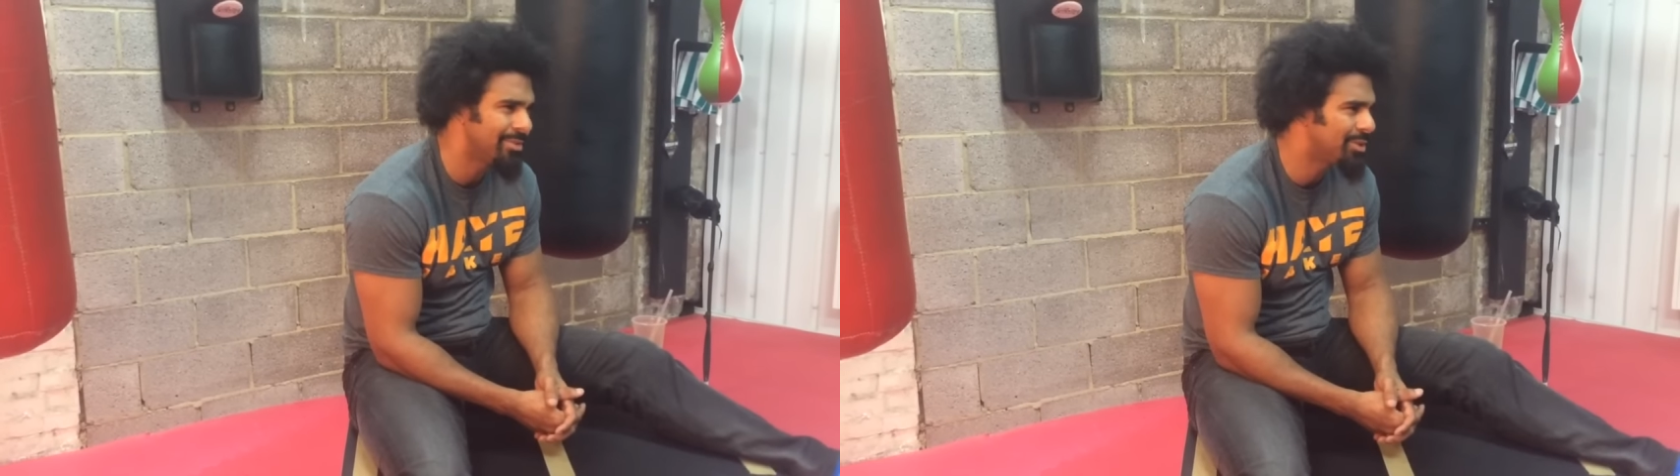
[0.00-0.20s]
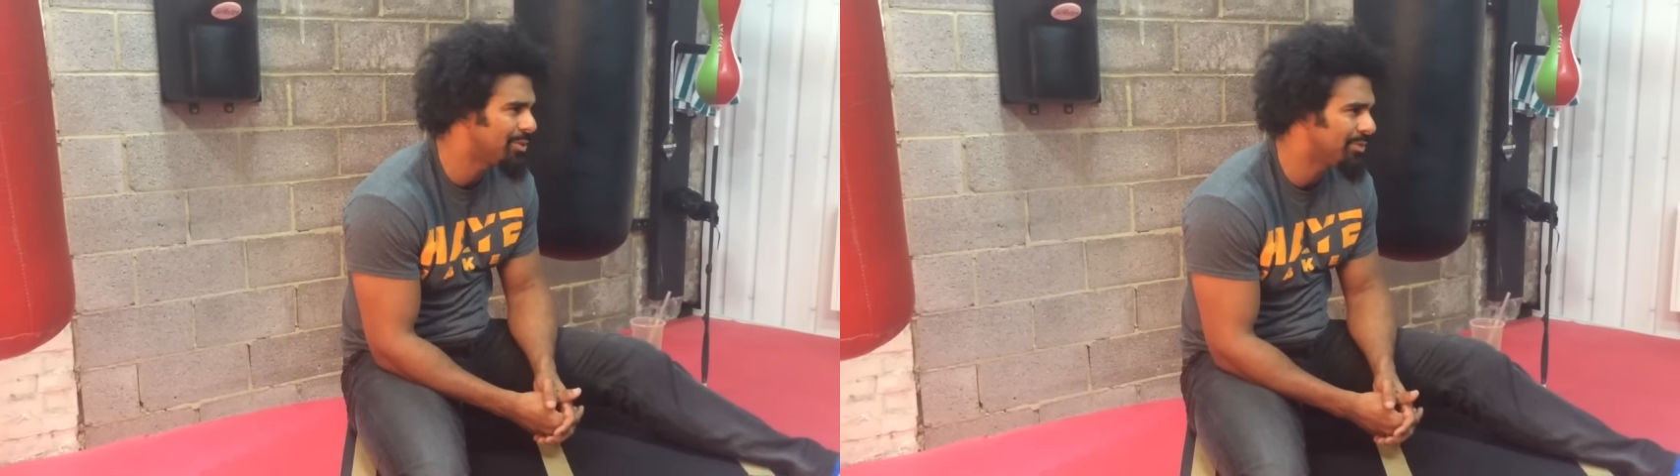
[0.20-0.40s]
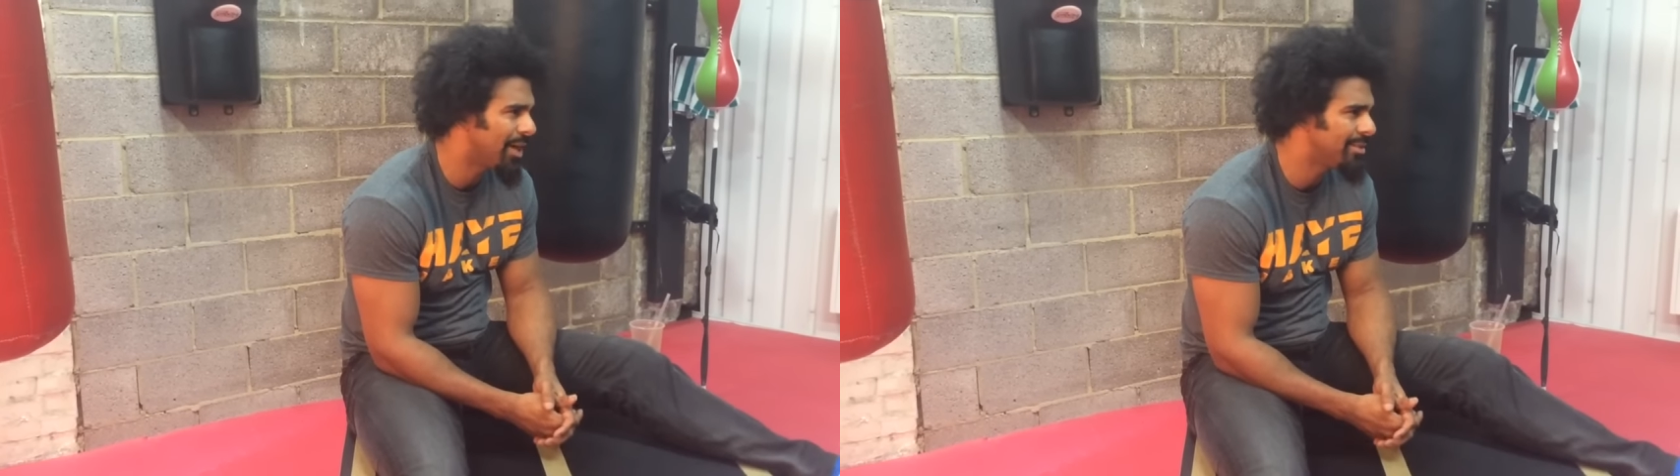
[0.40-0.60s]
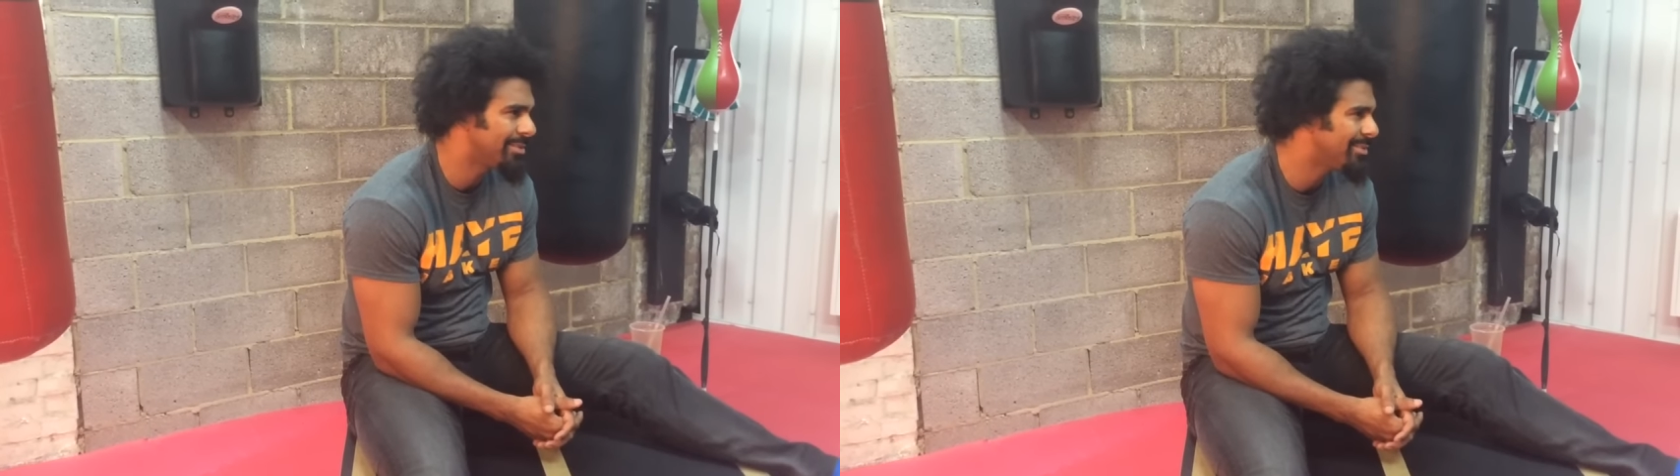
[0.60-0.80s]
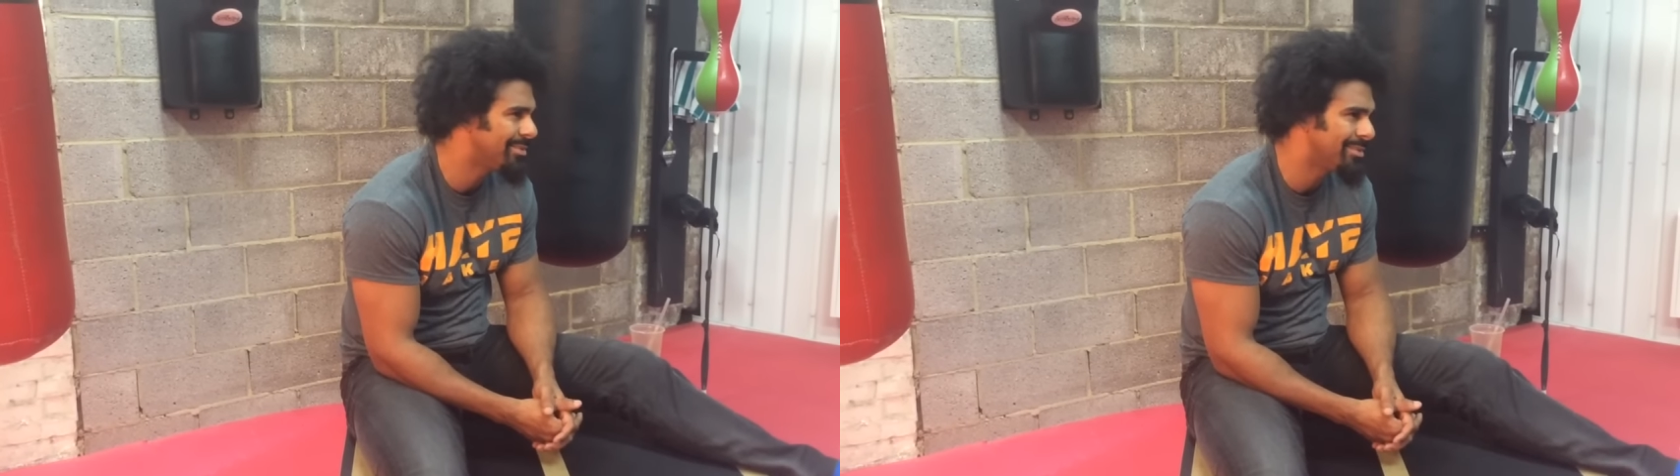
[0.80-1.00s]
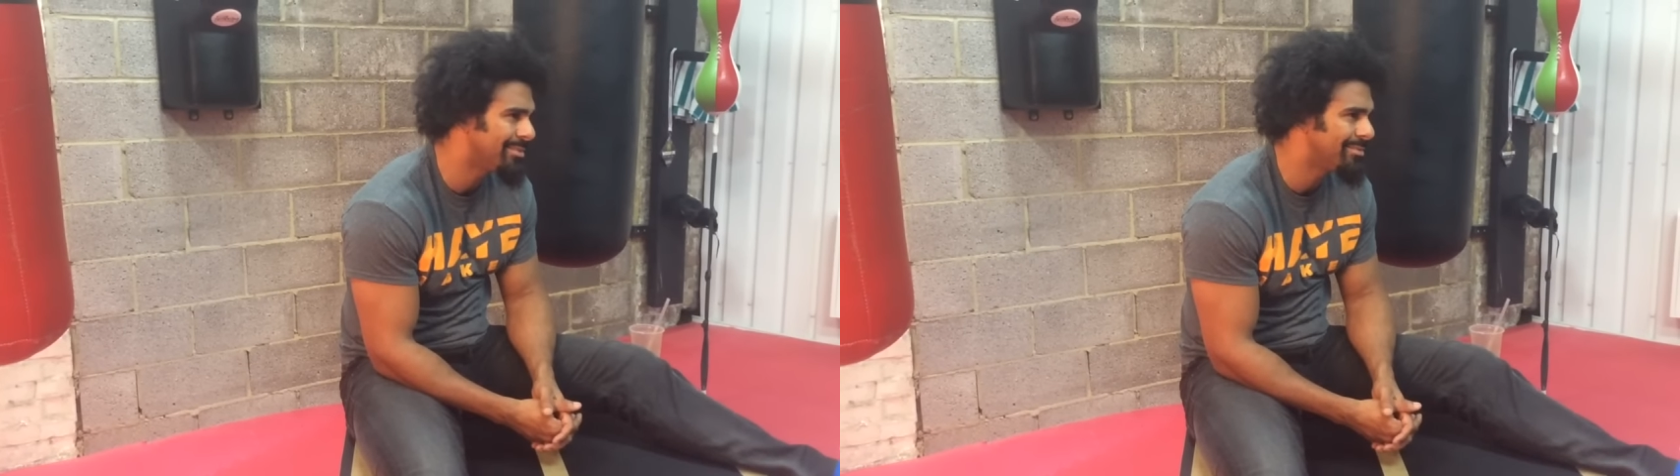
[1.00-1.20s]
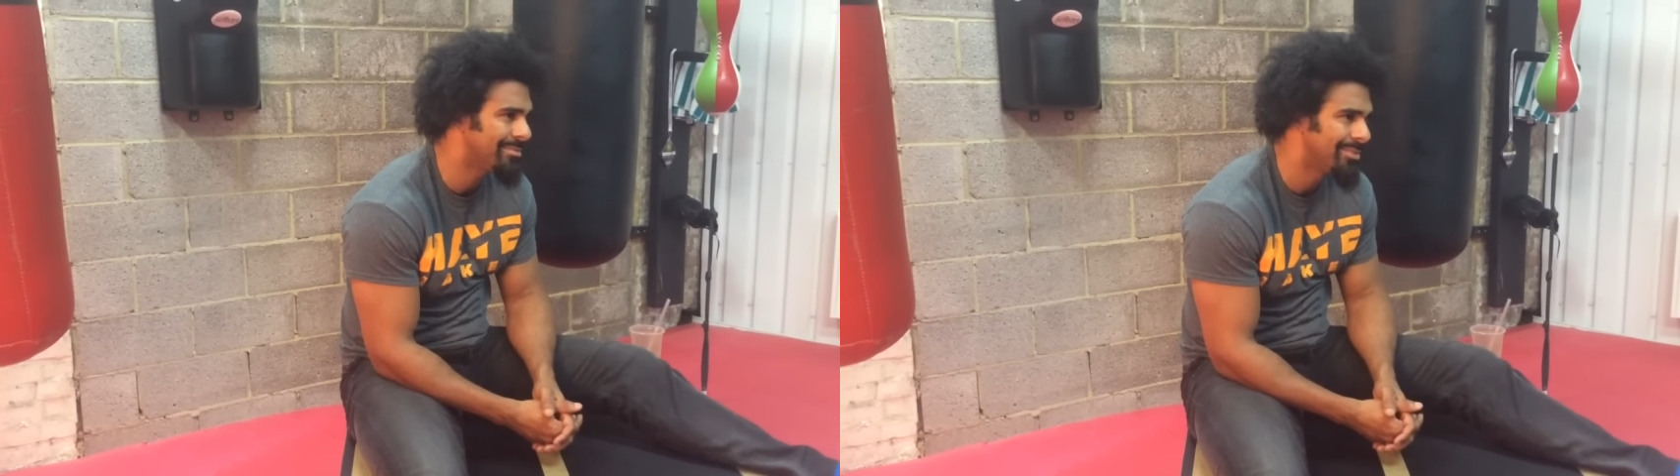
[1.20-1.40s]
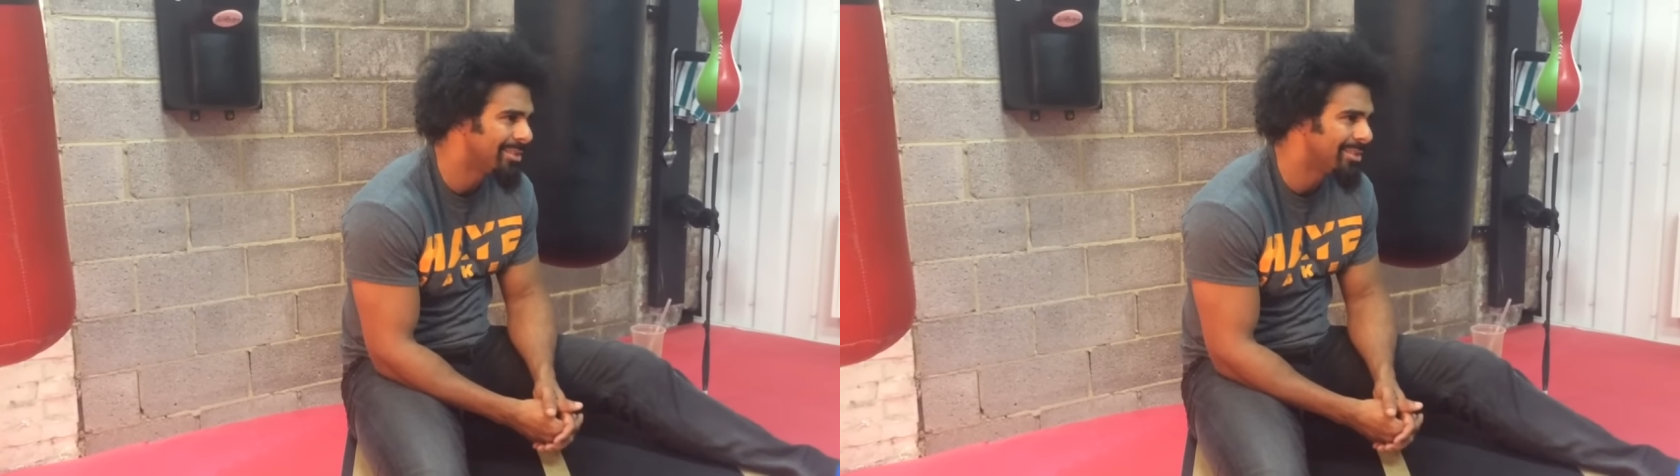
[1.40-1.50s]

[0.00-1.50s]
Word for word: 2000s and